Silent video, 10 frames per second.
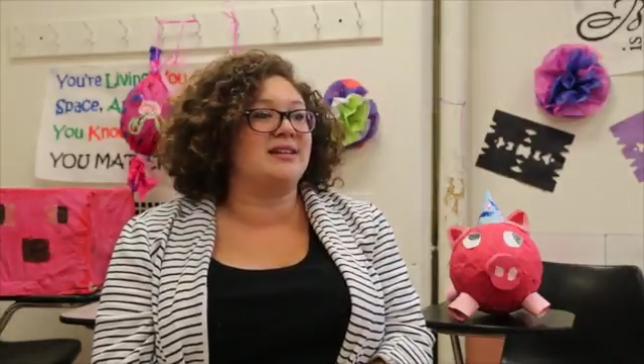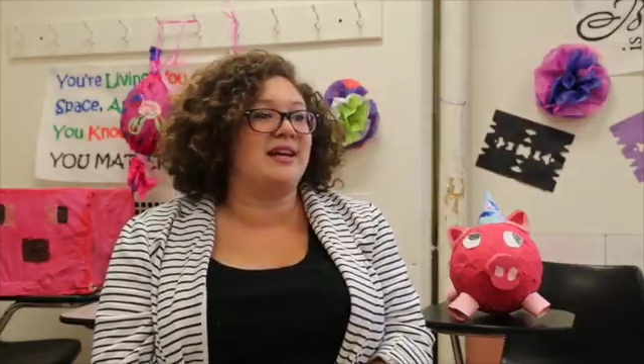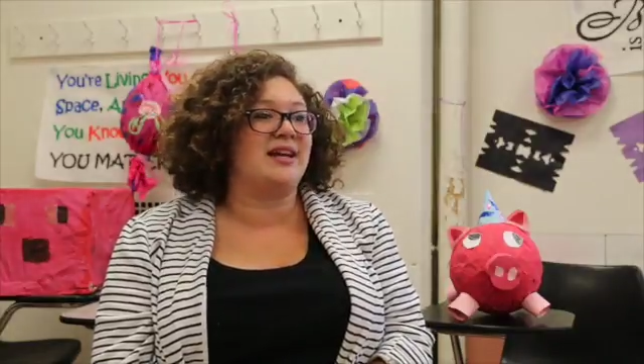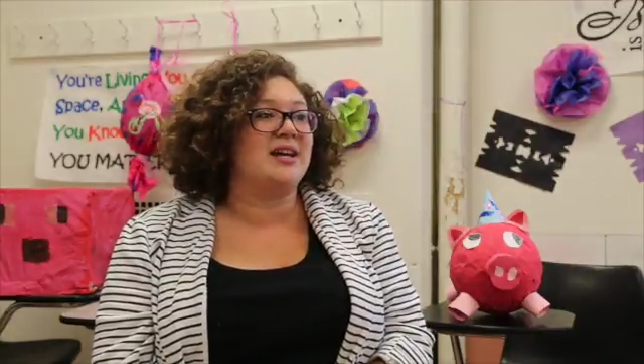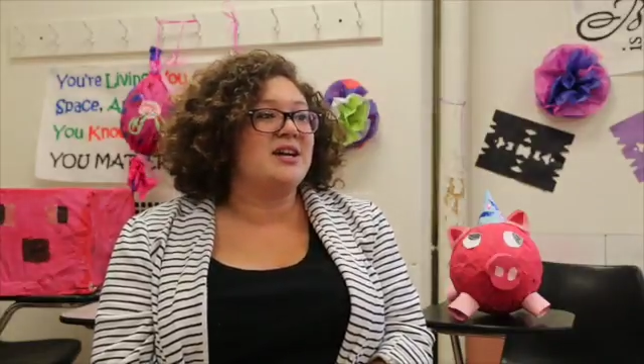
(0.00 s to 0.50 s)

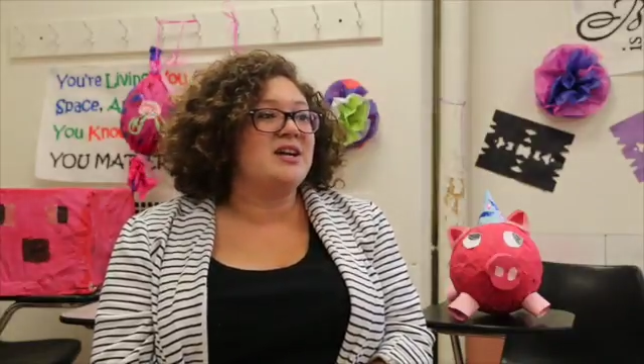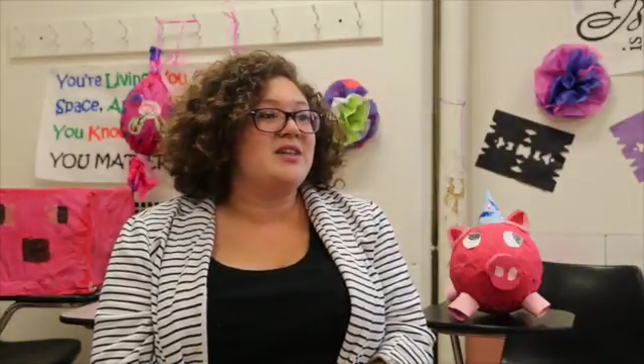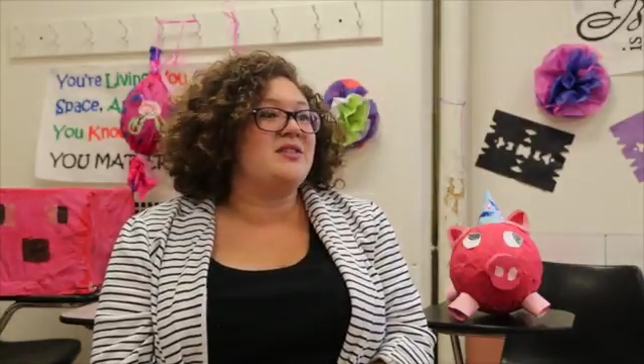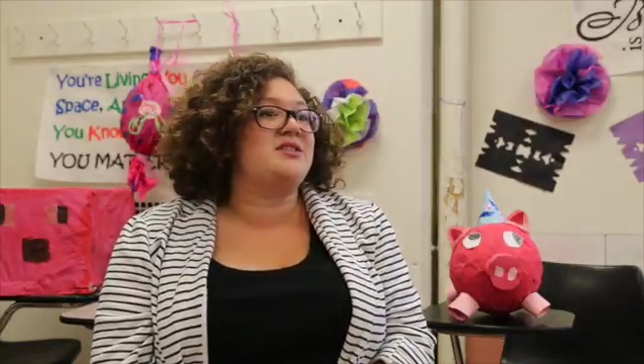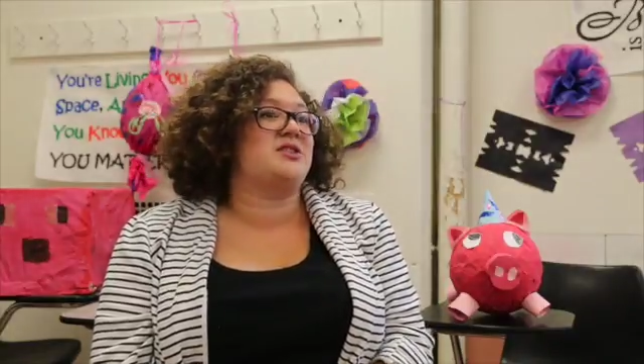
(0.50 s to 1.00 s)
Like,
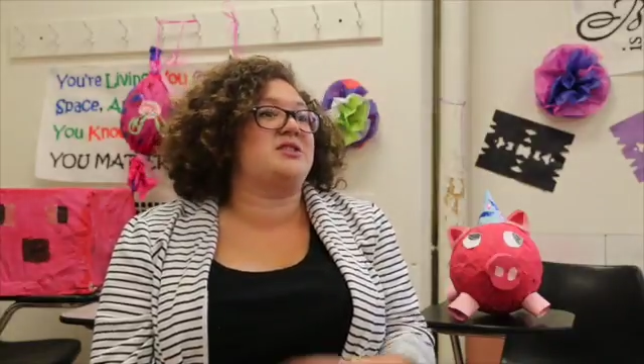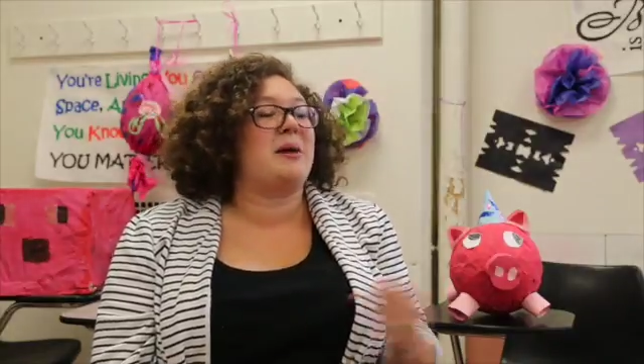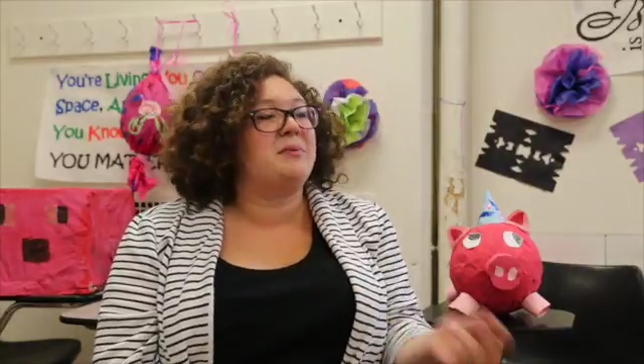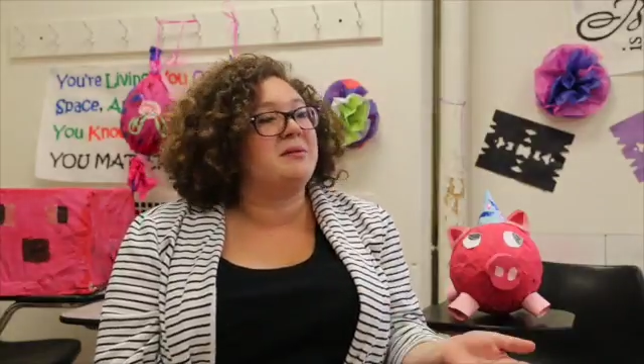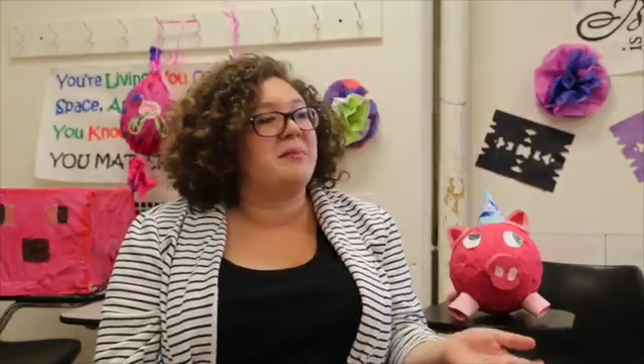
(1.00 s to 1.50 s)
this just
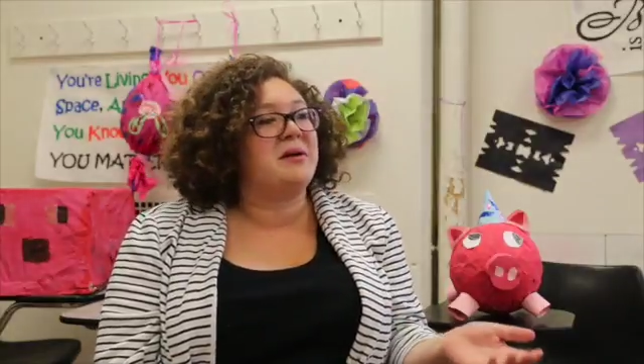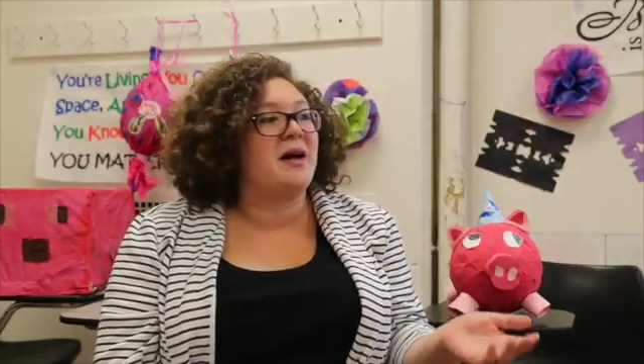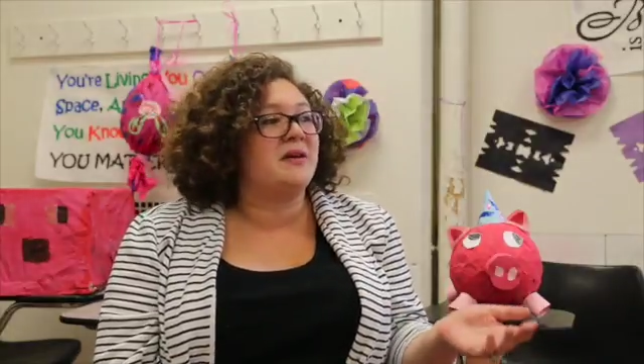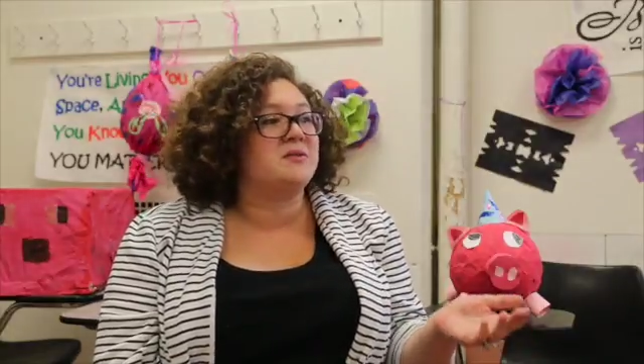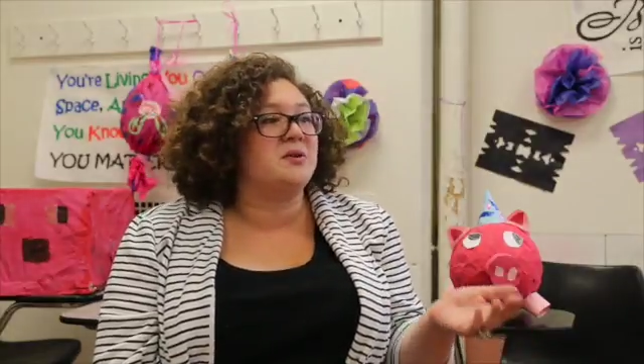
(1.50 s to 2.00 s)
happened in my
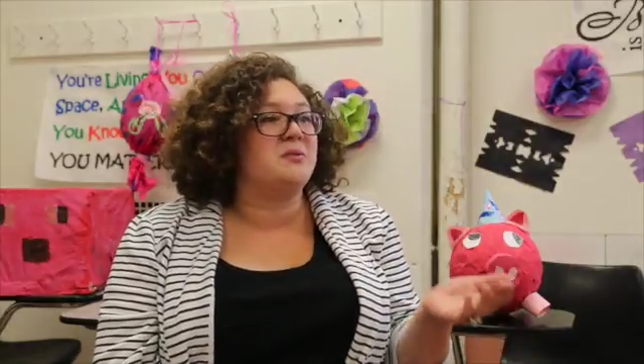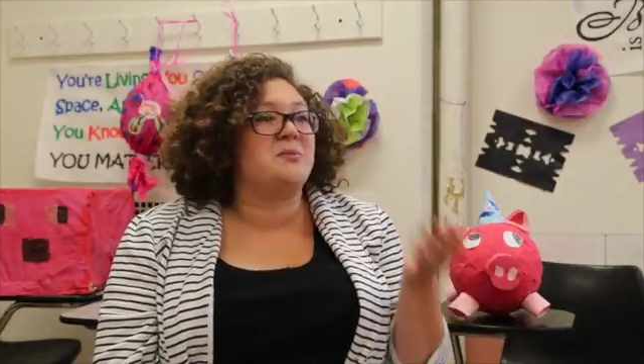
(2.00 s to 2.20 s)
classroom.